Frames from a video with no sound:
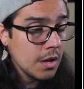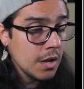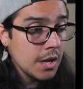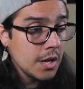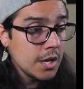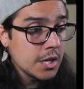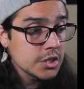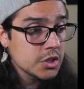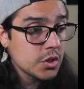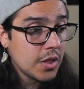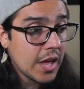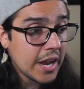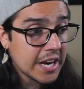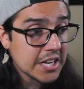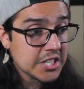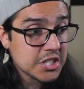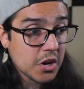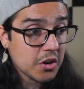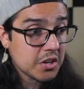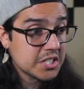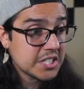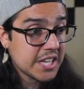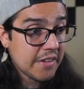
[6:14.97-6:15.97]
So then I
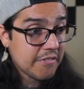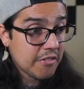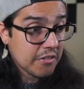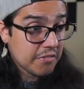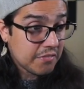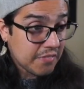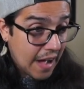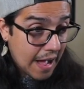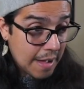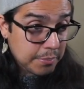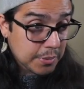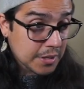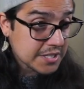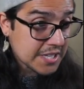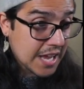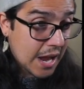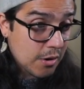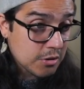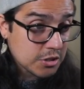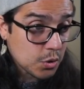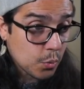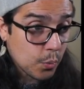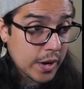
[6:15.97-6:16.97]
started saving 5+
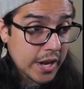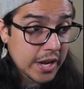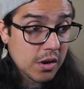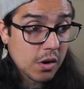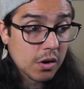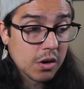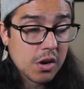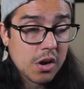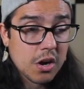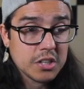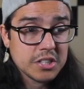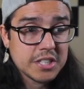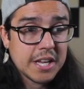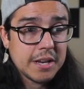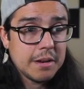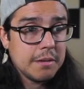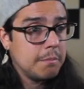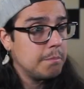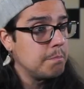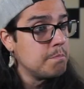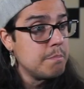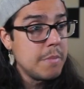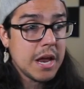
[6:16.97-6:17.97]
hours a week on content
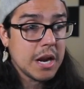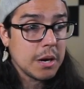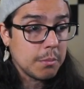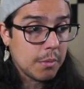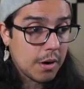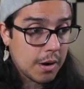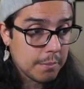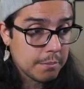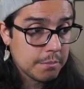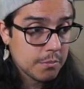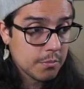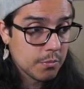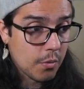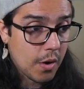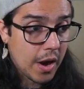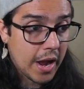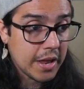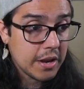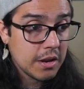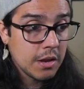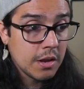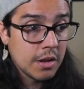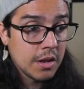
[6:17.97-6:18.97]
minimum,
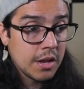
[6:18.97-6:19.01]
right?